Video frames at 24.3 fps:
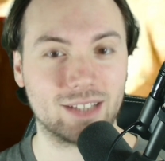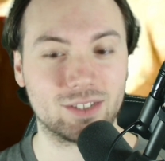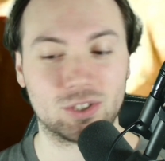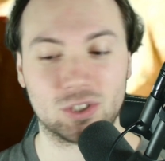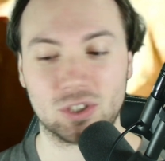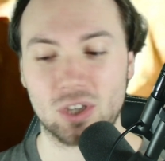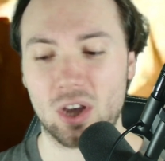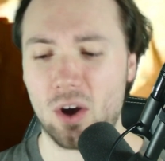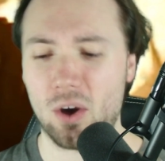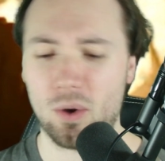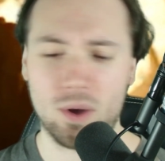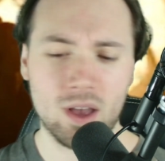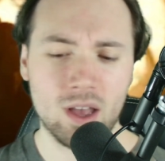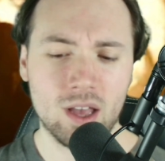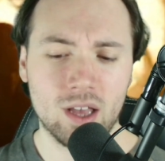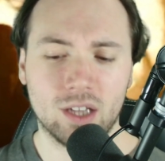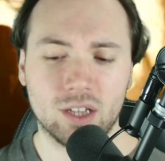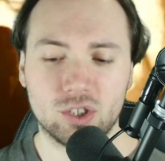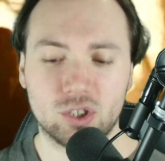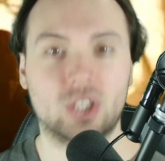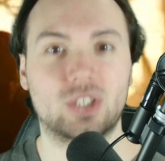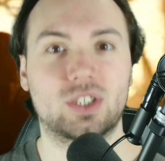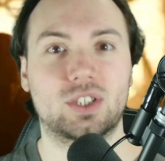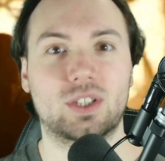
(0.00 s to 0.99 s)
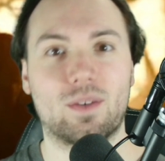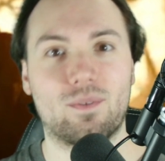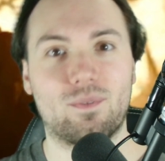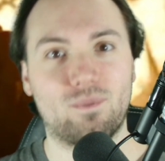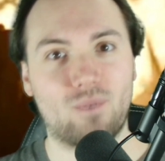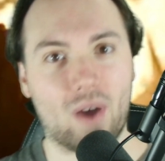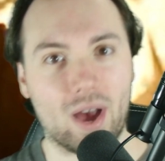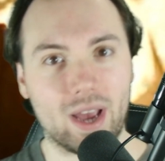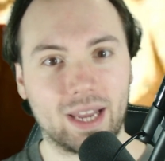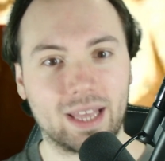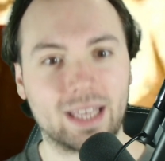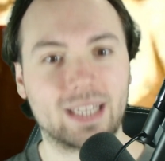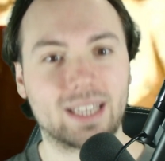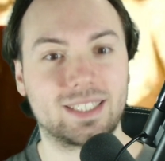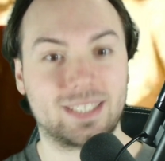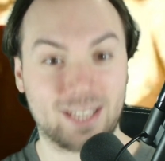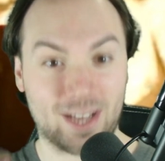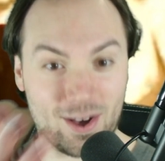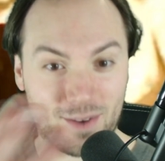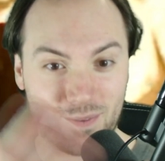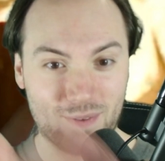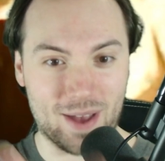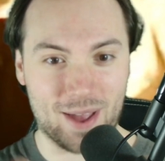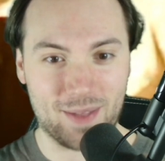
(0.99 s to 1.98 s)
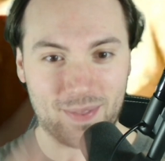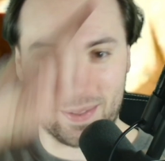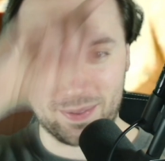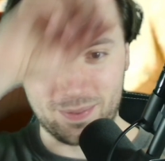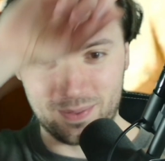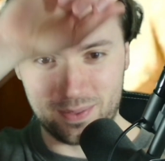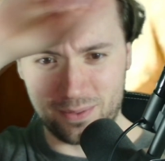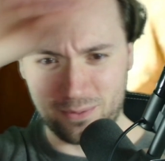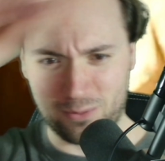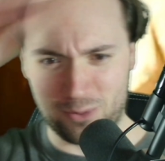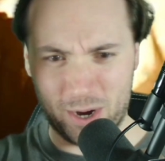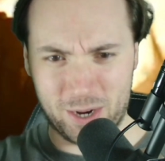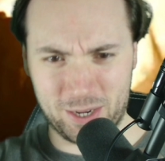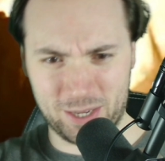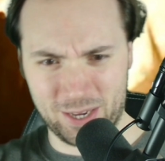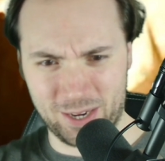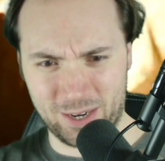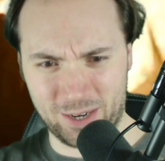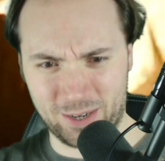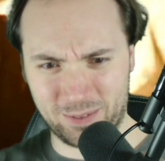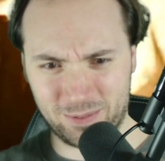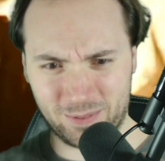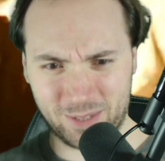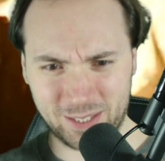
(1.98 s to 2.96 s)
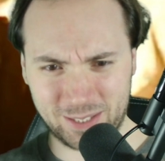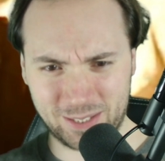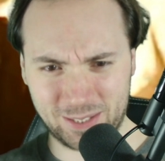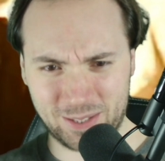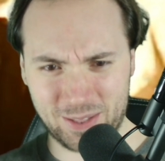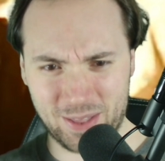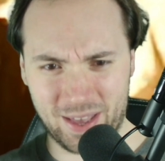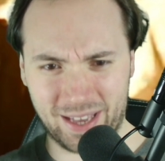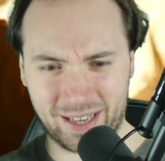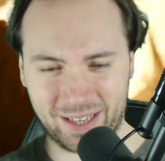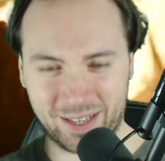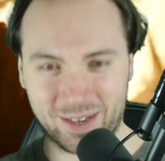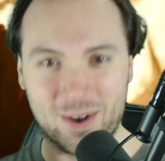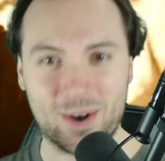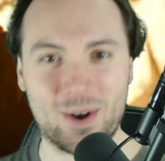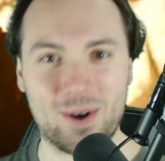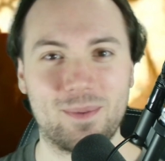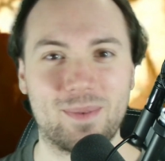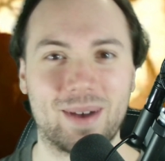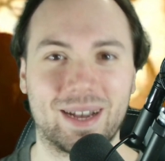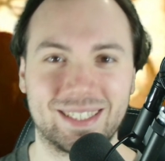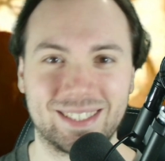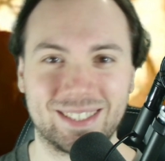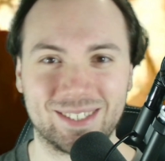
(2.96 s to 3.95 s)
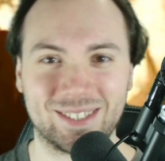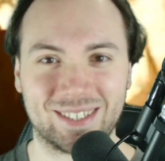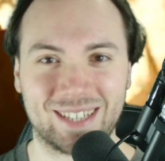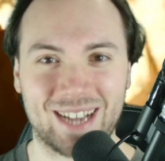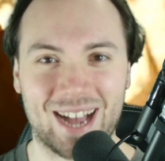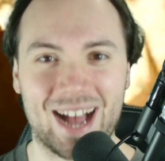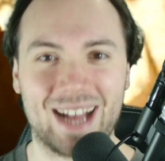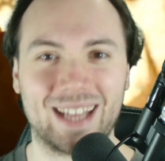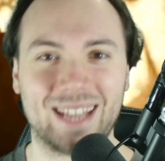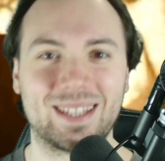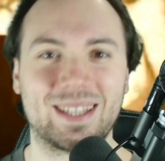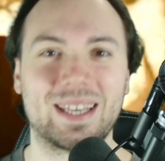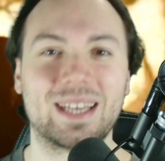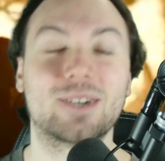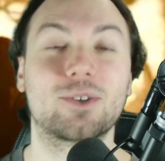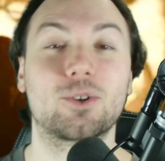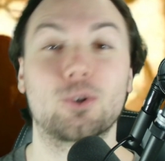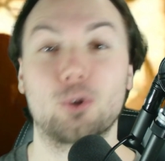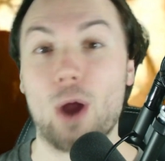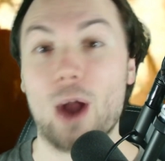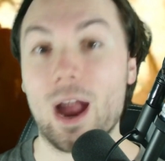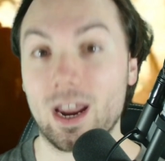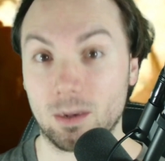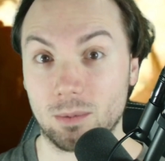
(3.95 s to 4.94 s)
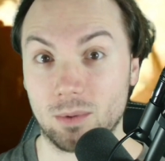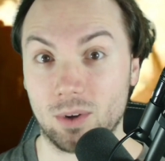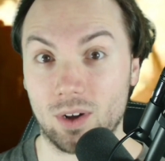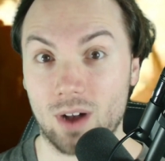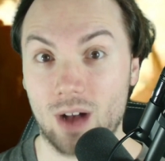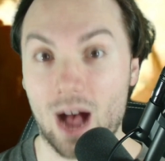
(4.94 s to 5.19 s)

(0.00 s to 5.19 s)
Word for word: So just the fighting itself, and then right here, this thing, oh my dear God, incredible.